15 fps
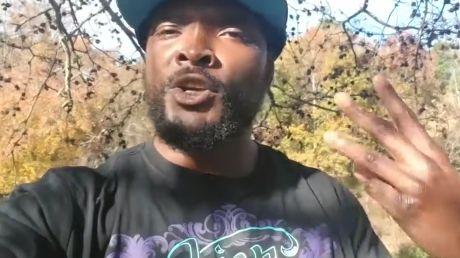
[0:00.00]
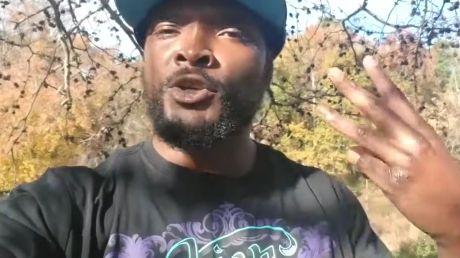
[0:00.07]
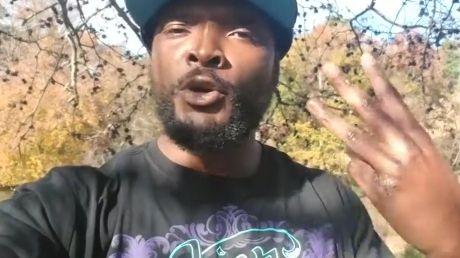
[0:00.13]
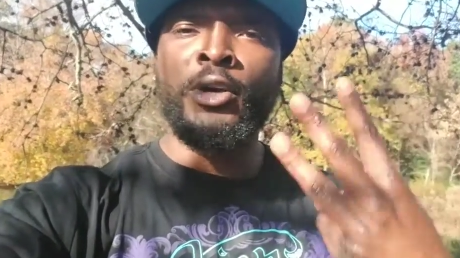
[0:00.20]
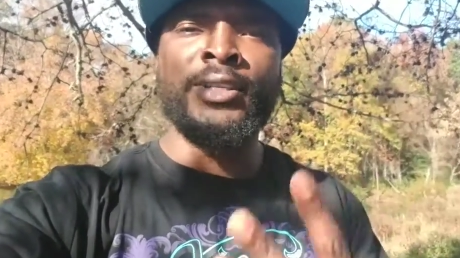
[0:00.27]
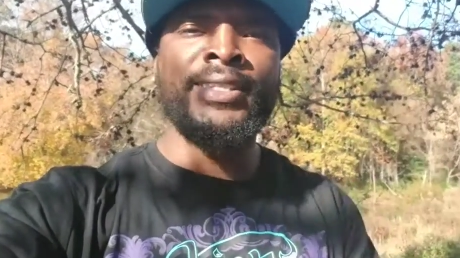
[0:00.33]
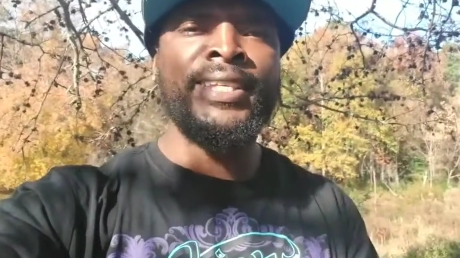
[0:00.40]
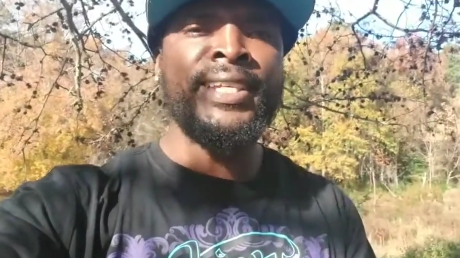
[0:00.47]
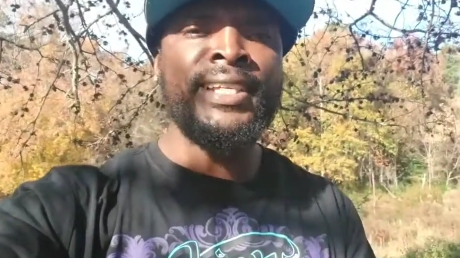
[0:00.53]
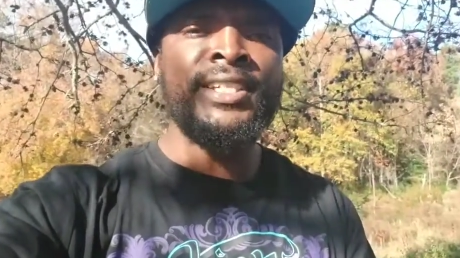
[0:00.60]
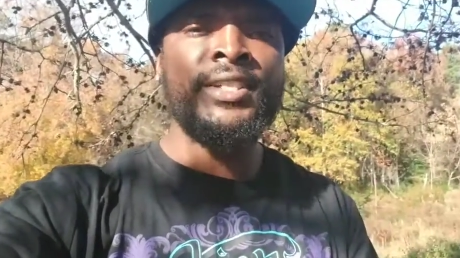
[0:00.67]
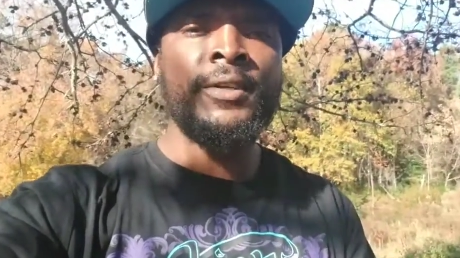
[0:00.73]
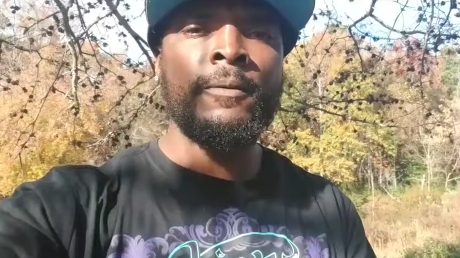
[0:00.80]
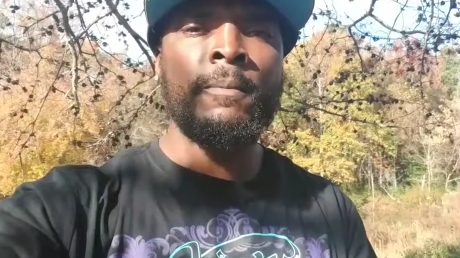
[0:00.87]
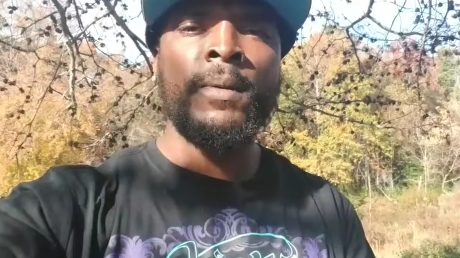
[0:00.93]
your
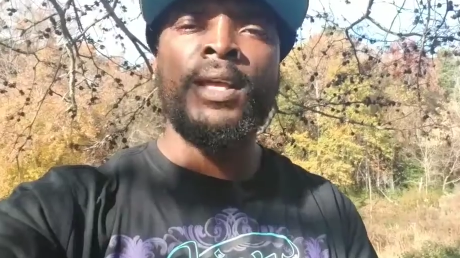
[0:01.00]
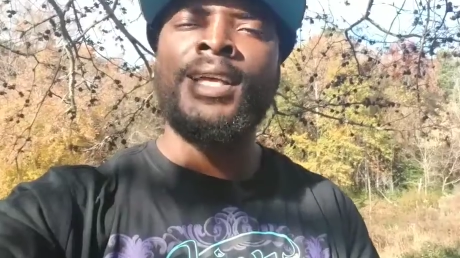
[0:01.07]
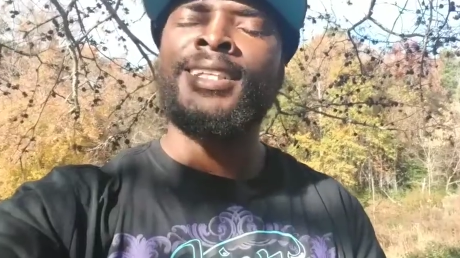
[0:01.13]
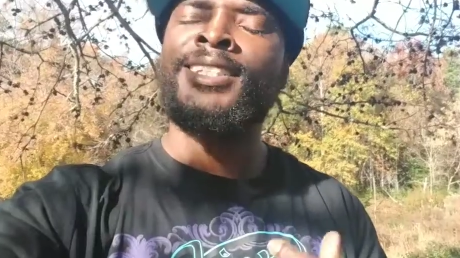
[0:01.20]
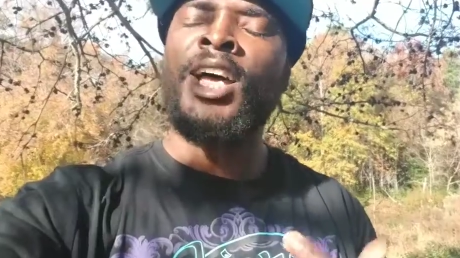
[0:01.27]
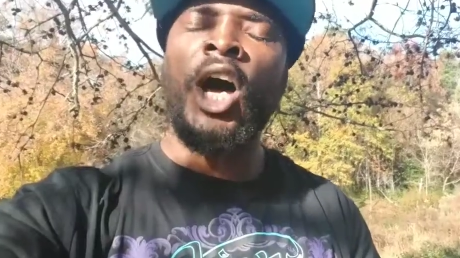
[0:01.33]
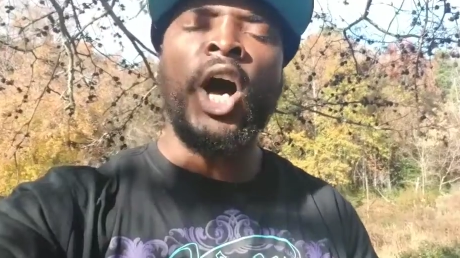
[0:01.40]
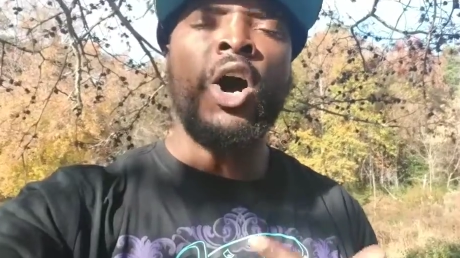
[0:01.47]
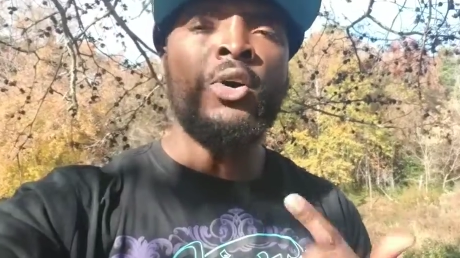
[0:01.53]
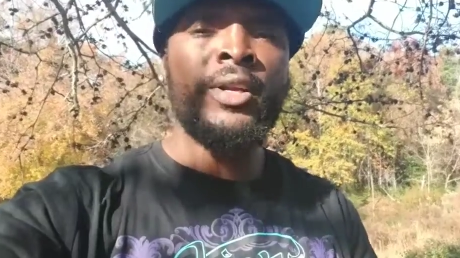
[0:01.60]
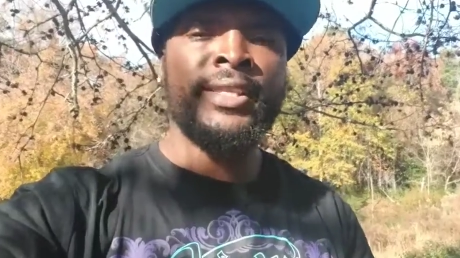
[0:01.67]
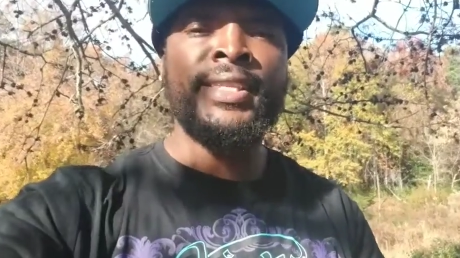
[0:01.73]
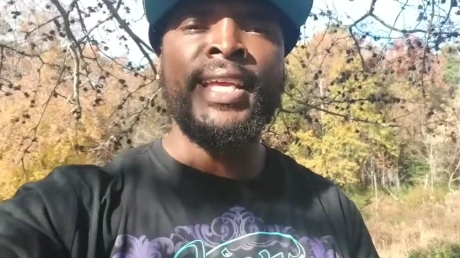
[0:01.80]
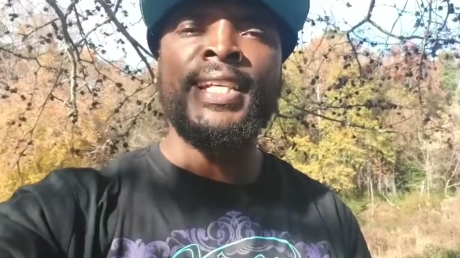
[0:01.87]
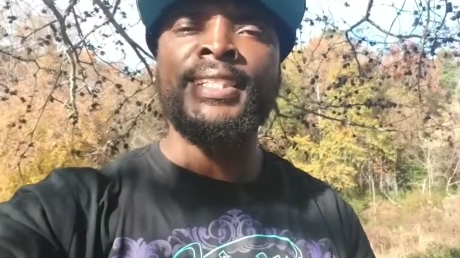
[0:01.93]
attention to all
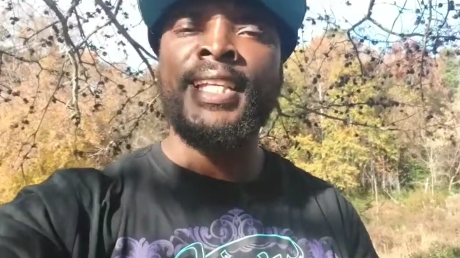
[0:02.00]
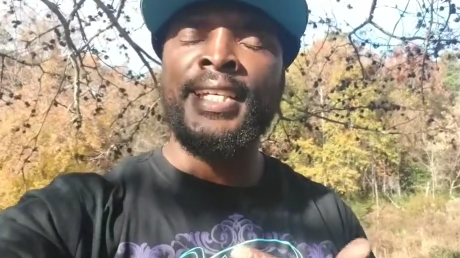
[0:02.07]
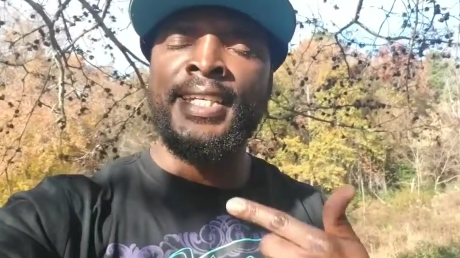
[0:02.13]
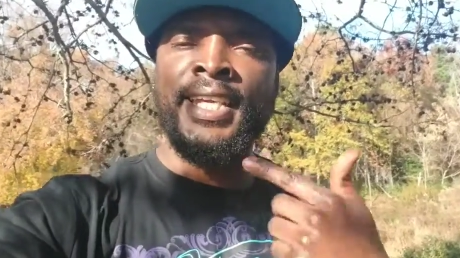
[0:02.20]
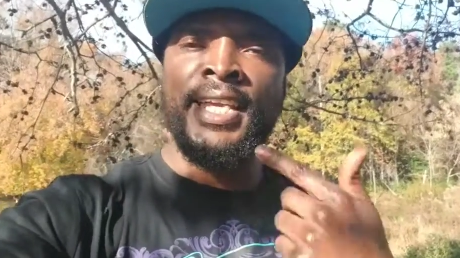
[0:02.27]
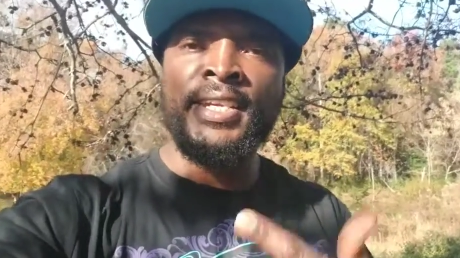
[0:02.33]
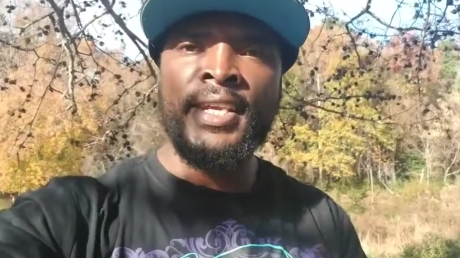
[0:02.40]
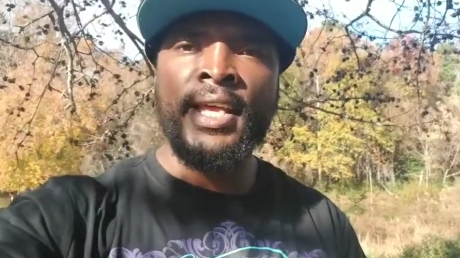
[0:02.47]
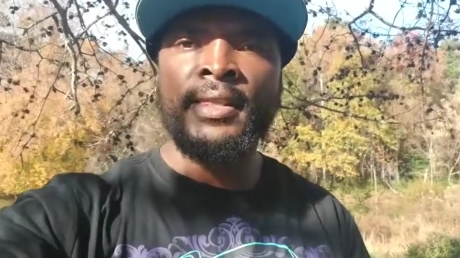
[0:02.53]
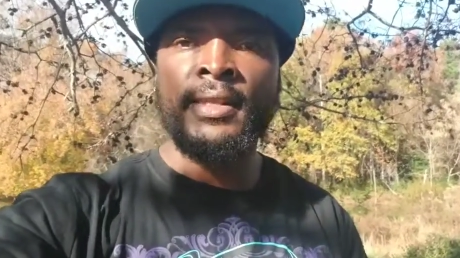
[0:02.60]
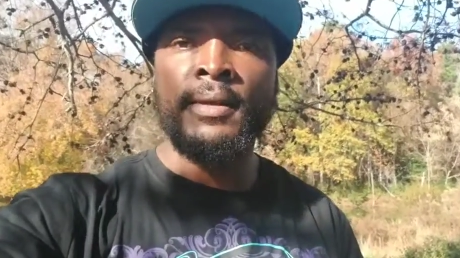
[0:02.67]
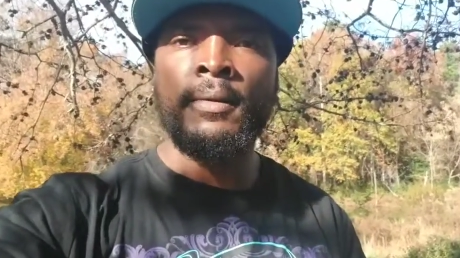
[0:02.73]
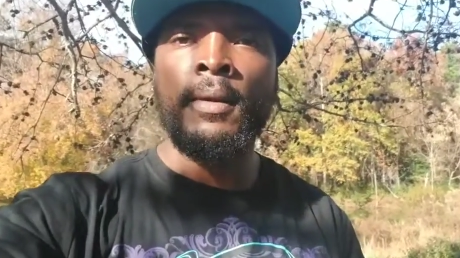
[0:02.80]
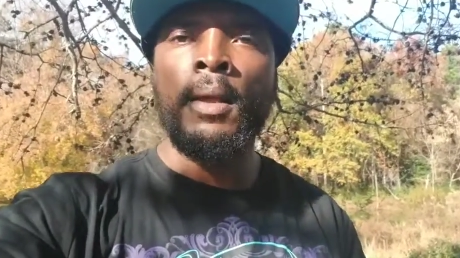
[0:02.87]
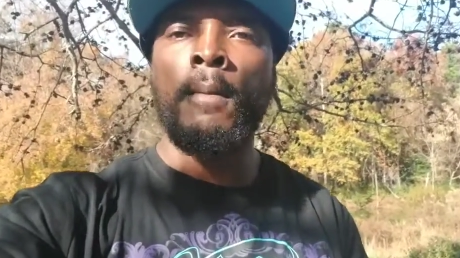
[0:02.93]
the things that did
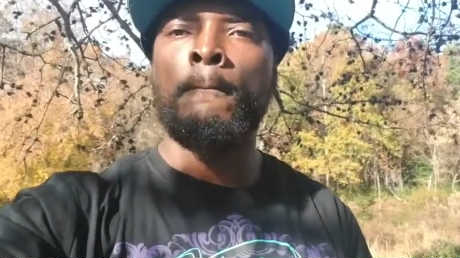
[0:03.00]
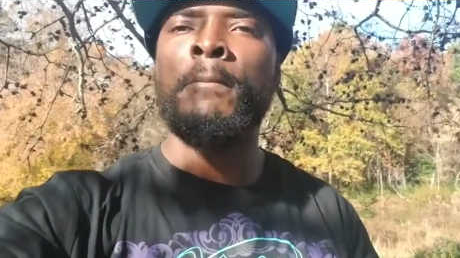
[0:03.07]
nothing